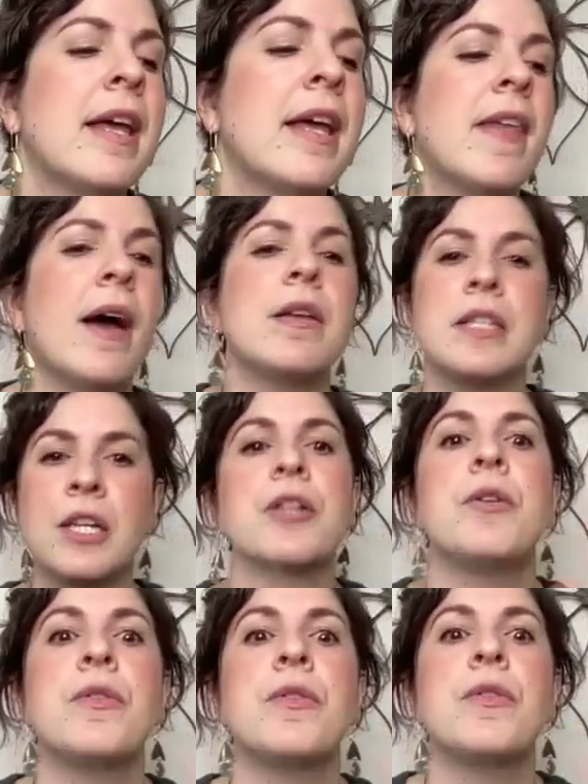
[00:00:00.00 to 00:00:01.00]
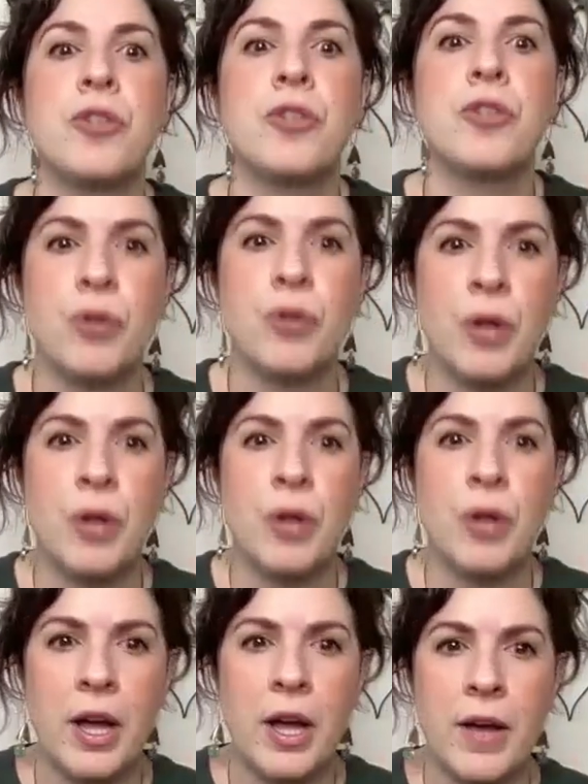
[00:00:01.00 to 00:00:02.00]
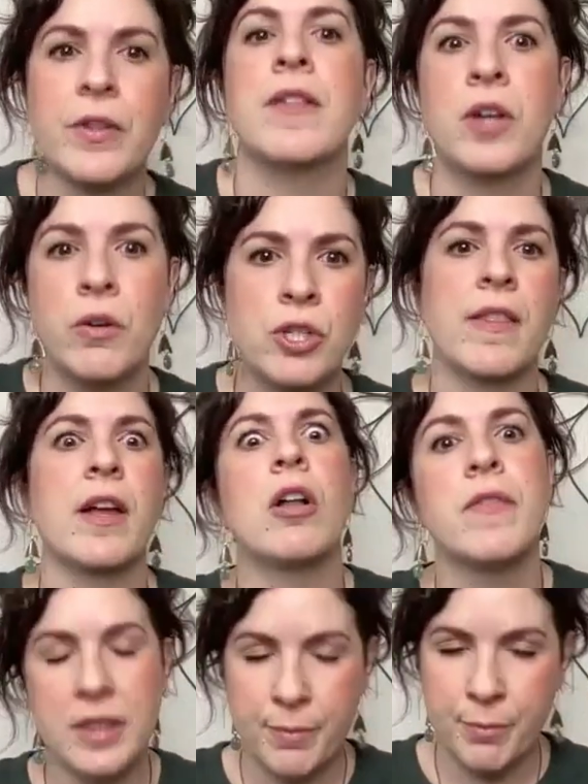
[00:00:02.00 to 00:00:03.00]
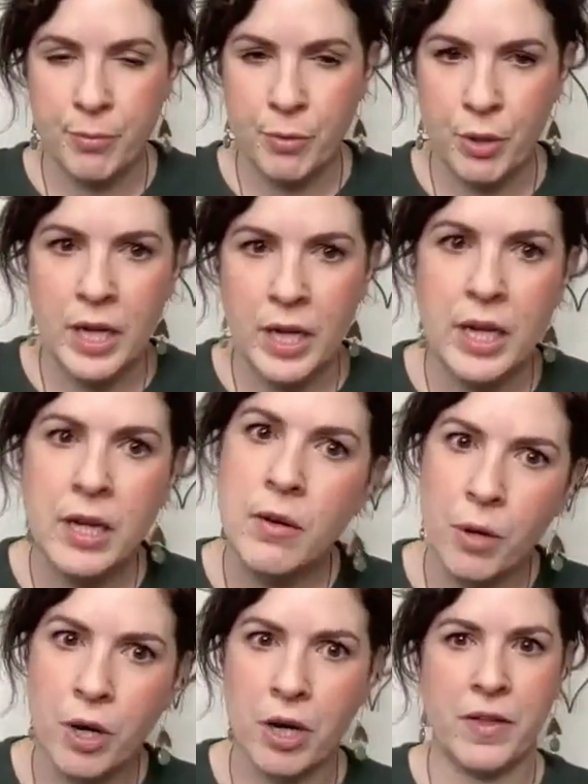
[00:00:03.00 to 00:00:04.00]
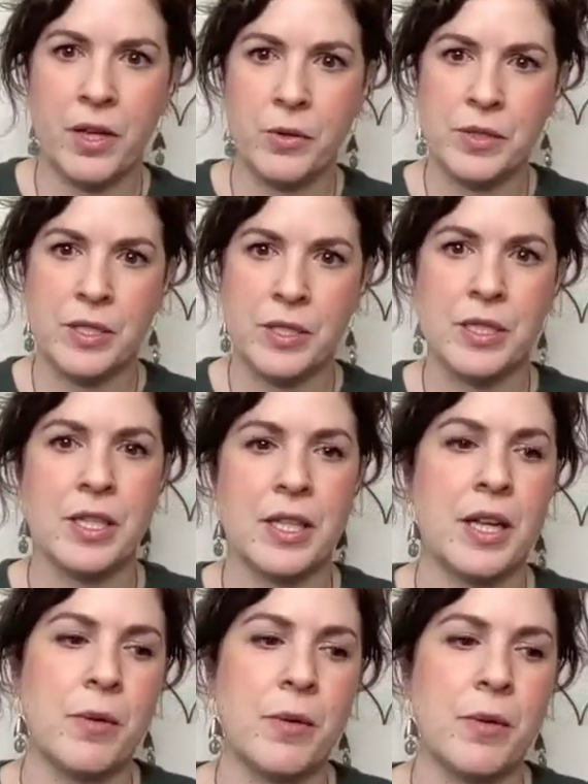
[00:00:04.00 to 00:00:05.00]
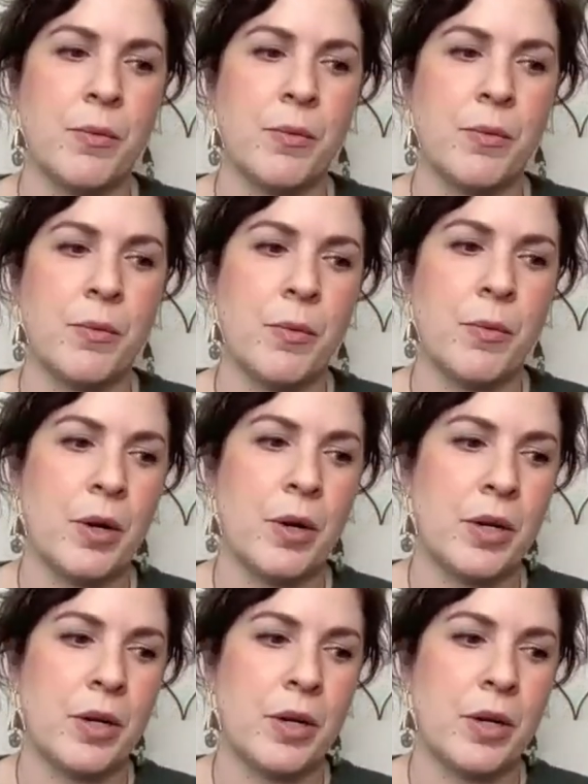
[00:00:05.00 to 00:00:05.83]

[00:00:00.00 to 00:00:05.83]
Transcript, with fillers: that didn't include the travel and the coaching and like all of like the brain work that goes into like working mm-hmm. with adults